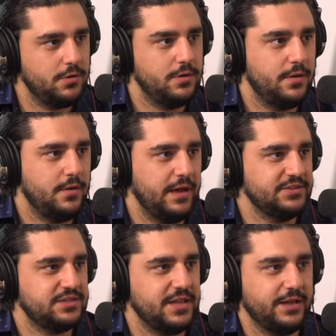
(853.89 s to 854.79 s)
Yeah. And
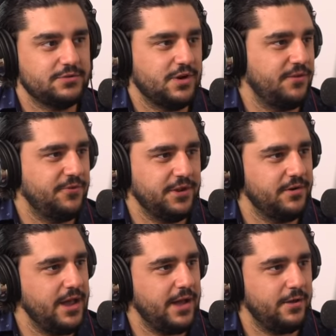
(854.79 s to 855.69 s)
just like try to figure
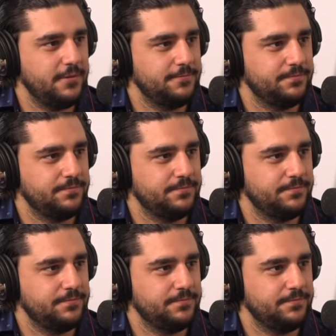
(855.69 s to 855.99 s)
it out